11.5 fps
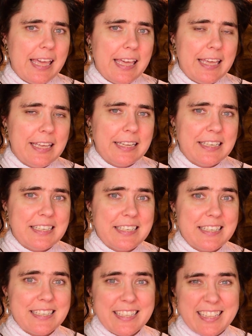
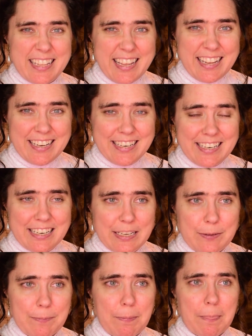And then,
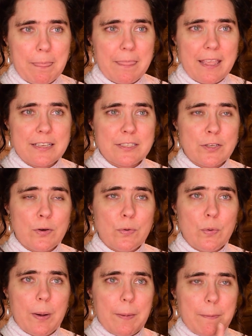so
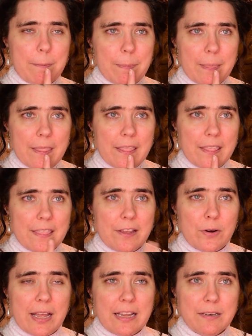
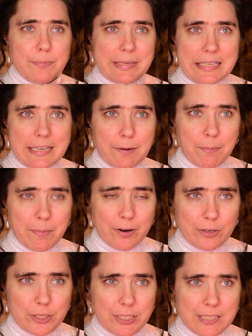there had been the
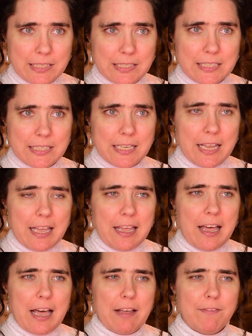emergence
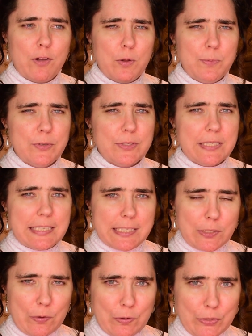of almost
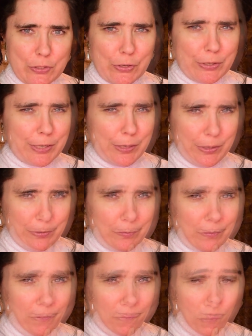this alternative
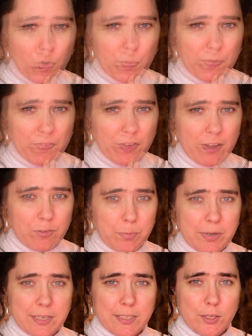form of
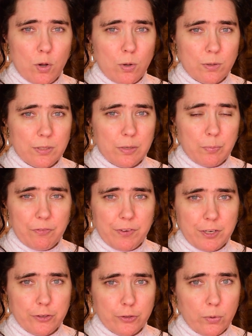government called the
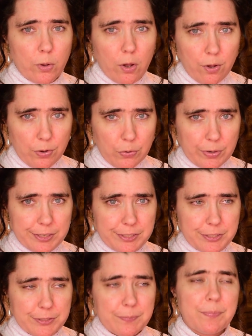Provincial
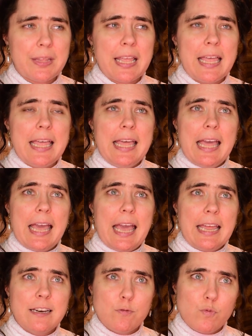Congress.
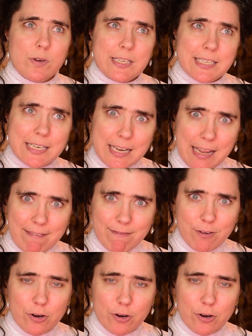And it was never